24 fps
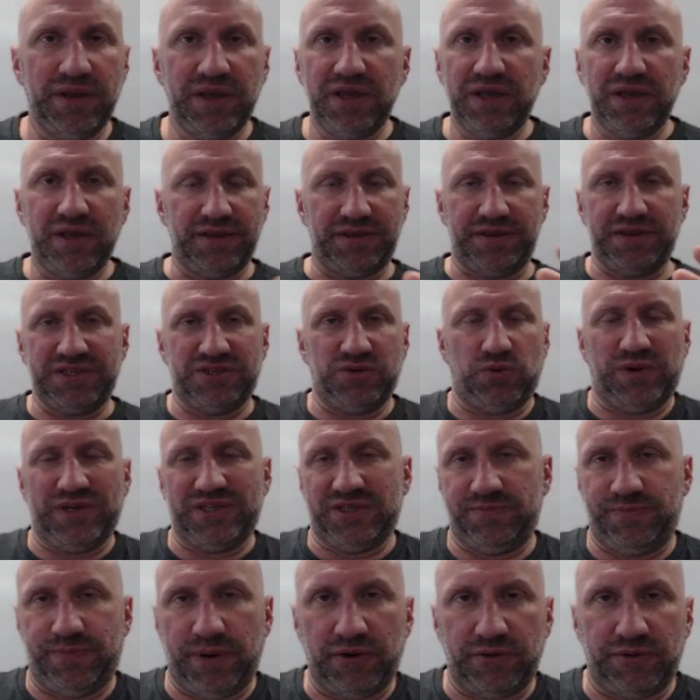There's always
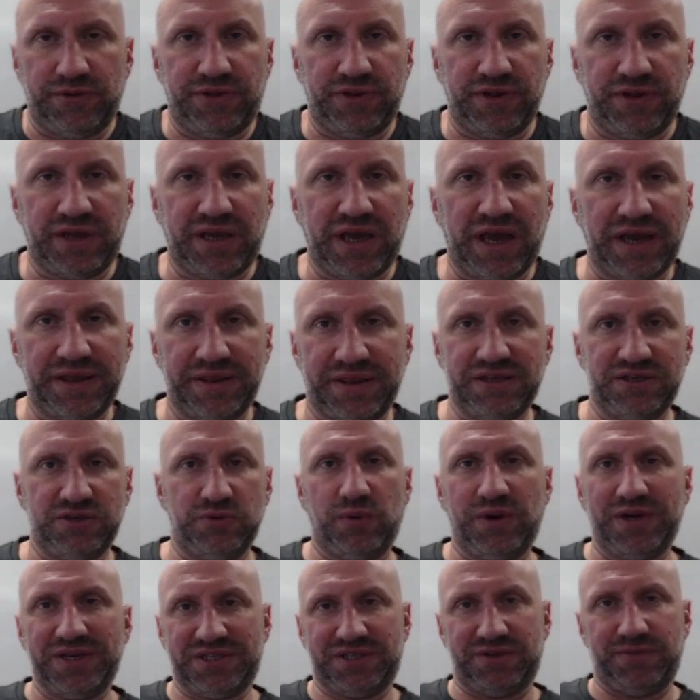both, okay? There's always
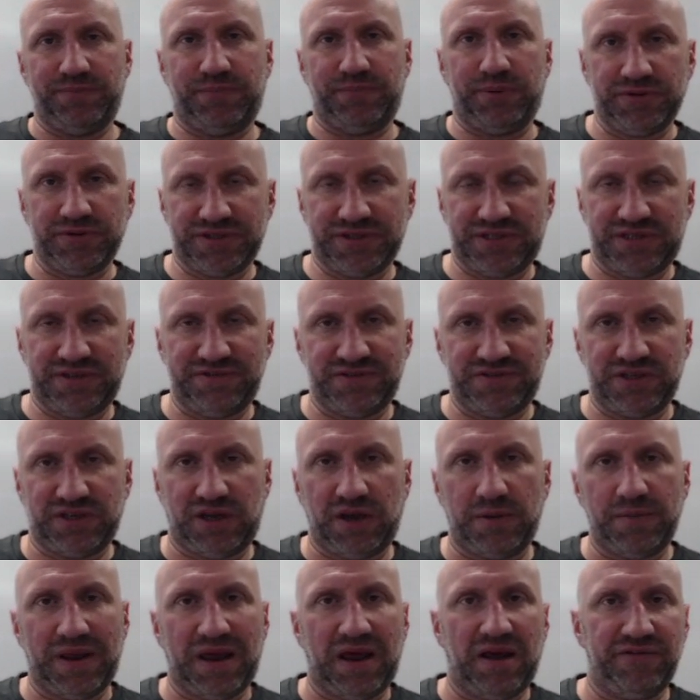some positives that come out
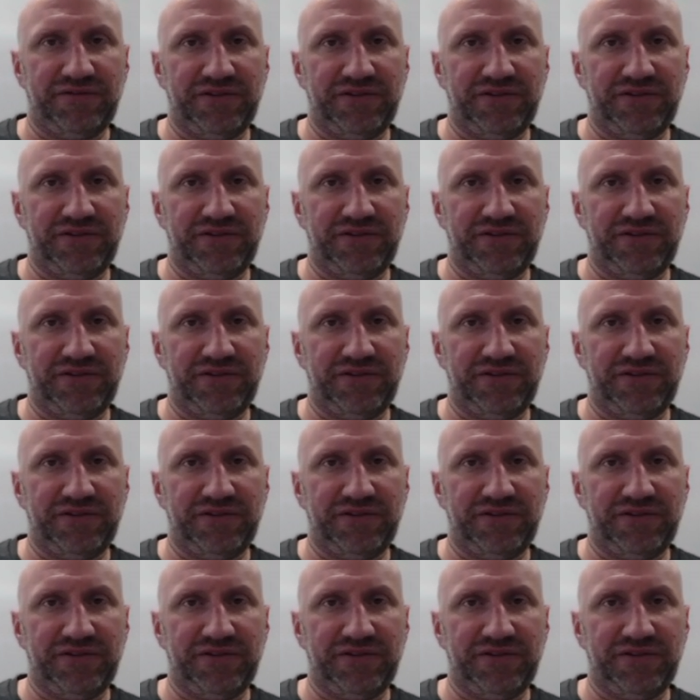of it.